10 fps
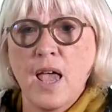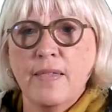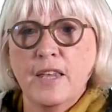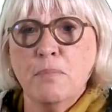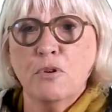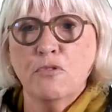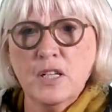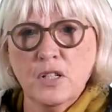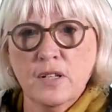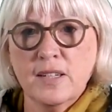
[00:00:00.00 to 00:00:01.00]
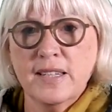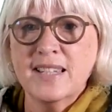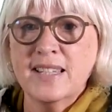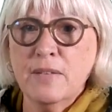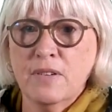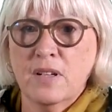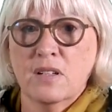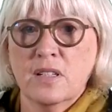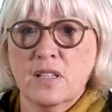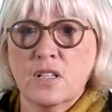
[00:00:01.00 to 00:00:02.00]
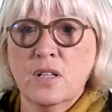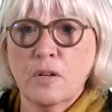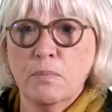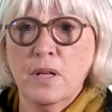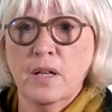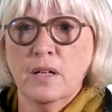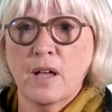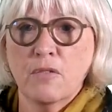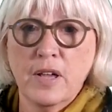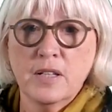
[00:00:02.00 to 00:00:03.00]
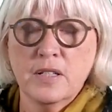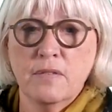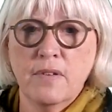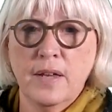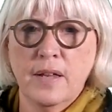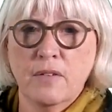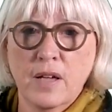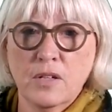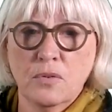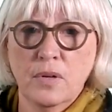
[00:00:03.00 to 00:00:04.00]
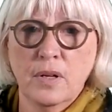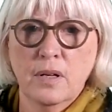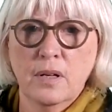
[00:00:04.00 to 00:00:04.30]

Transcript: that the professionals has difficulties not being directive and advisory.